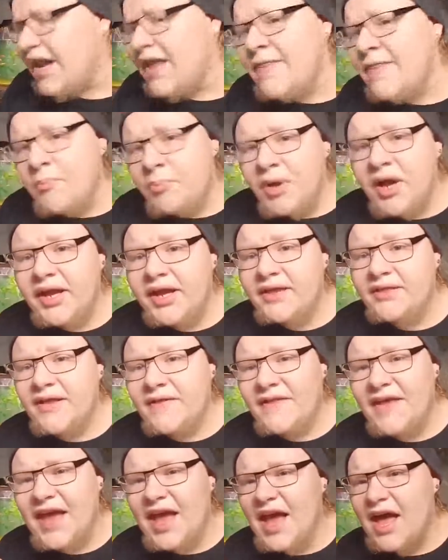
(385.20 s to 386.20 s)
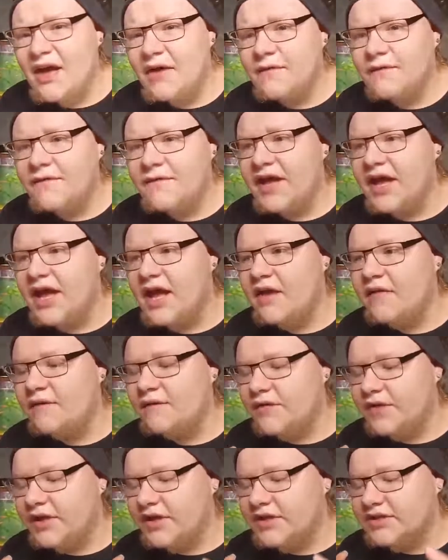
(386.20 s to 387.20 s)
in the bucket that they have
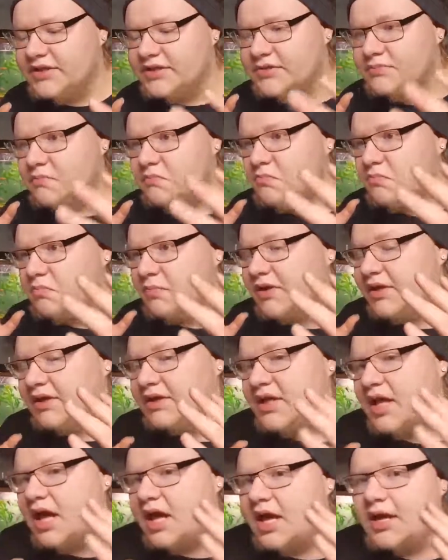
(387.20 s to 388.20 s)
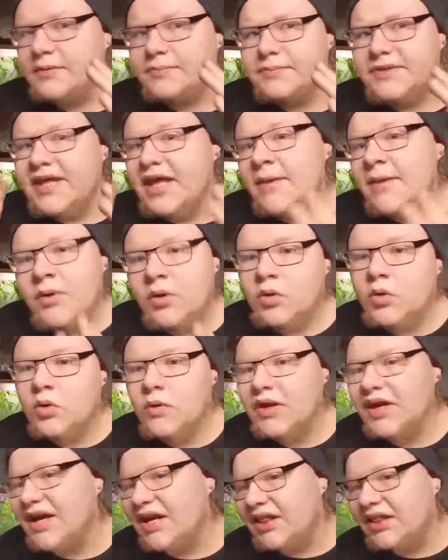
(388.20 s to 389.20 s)
this
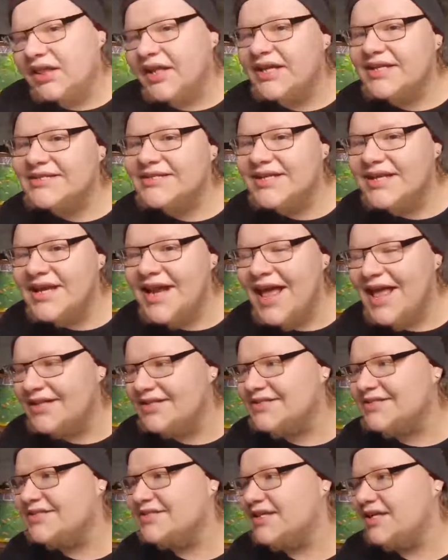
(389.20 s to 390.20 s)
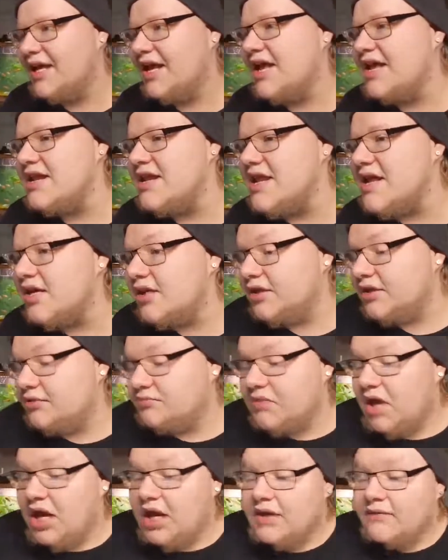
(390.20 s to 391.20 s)
chemical, and it cleans the nets.
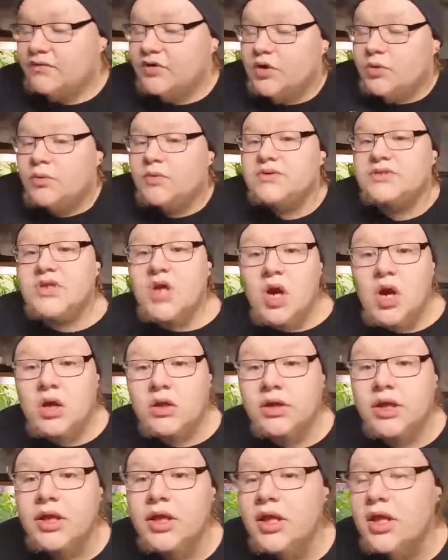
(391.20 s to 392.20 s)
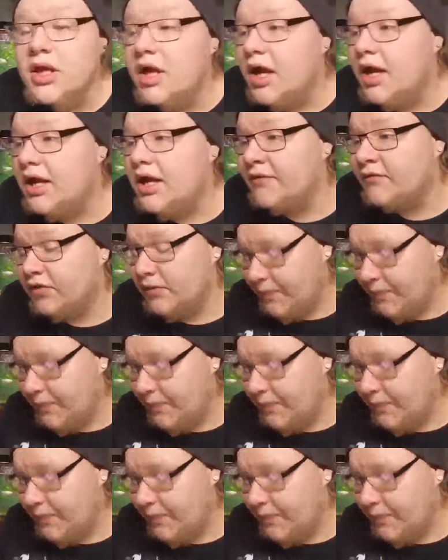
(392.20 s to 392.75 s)
And I never knew what it was called. I never